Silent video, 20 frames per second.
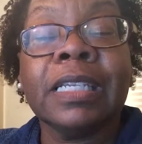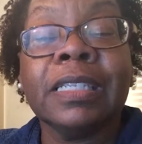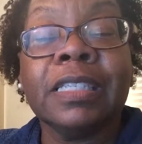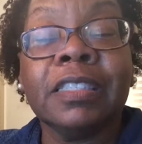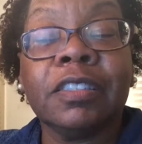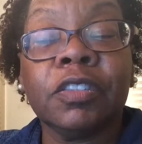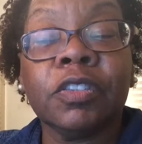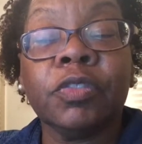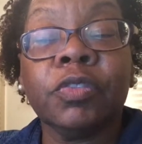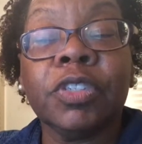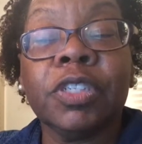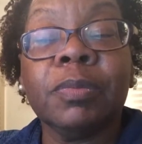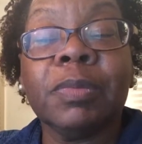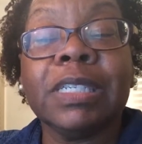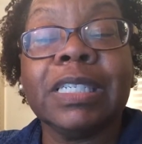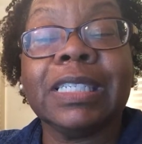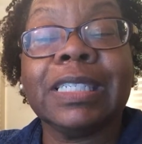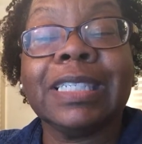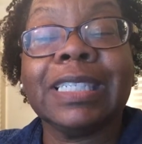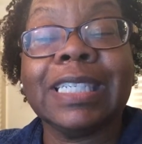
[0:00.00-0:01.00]
This
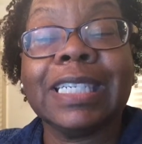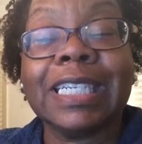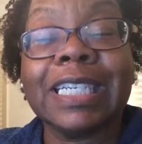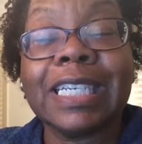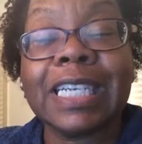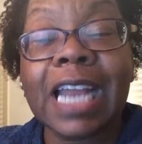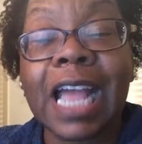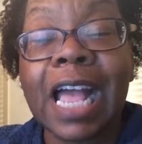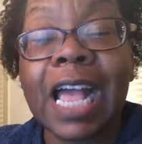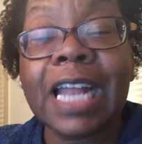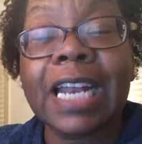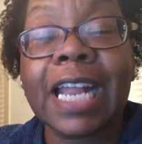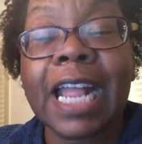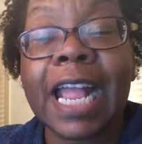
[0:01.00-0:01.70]
agreement did not